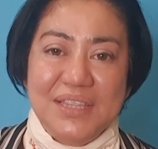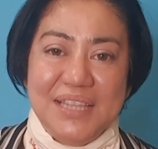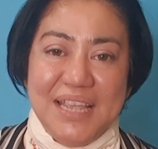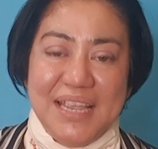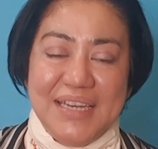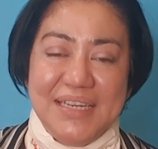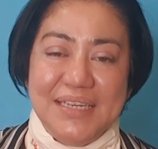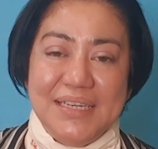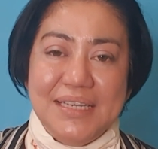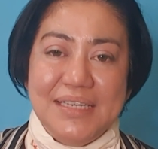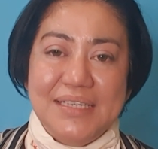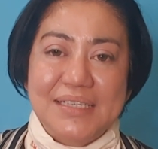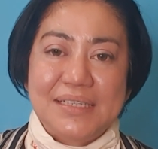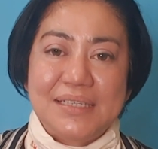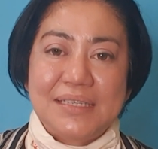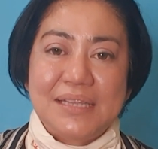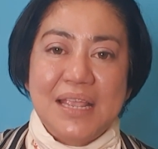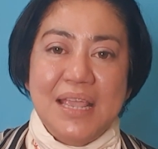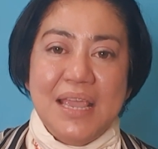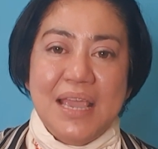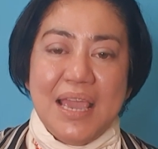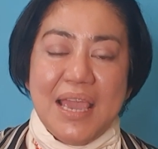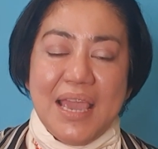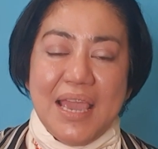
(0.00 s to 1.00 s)
dentists
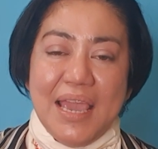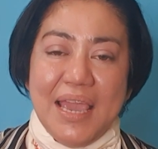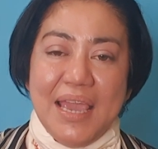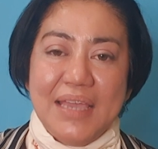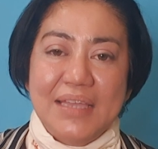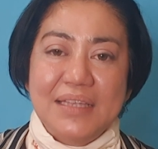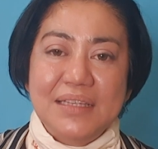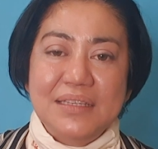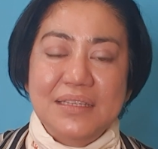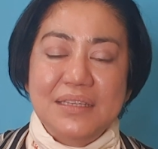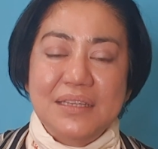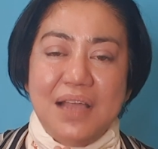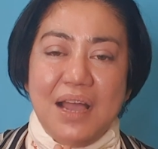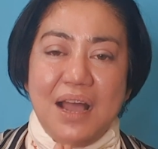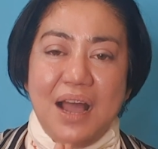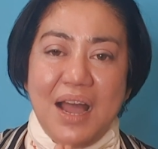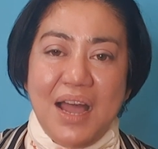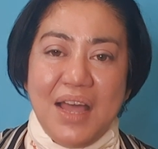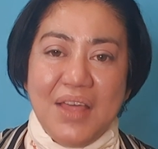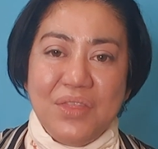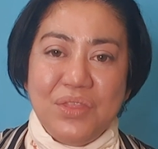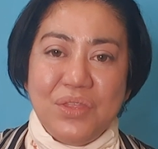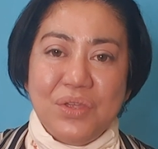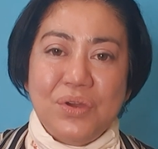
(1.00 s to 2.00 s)
and
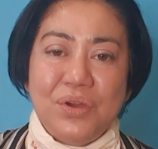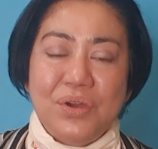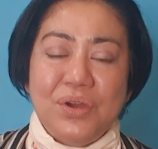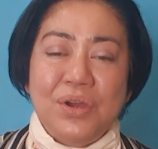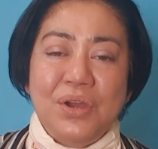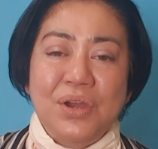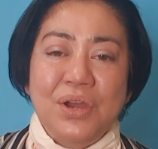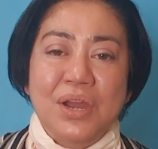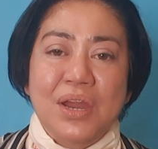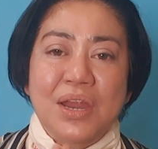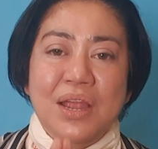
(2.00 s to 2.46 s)
other